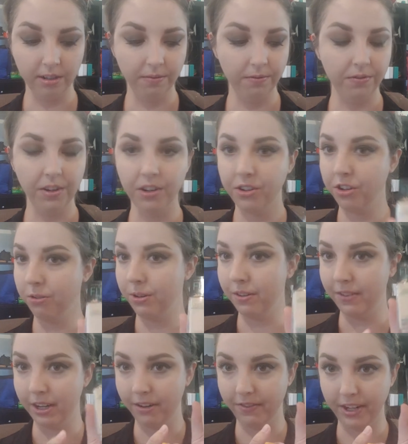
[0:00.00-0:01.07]
First, you'll want to
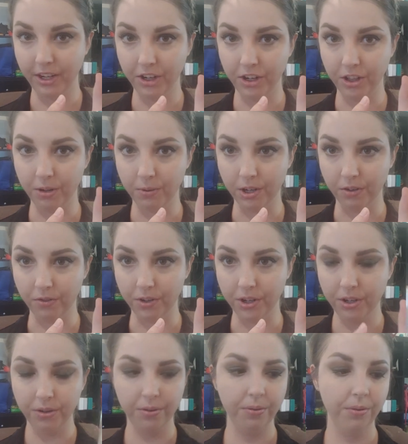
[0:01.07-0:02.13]
find a foundation that works for
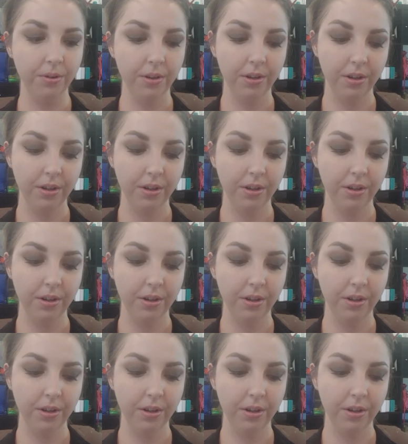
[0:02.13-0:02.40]
you.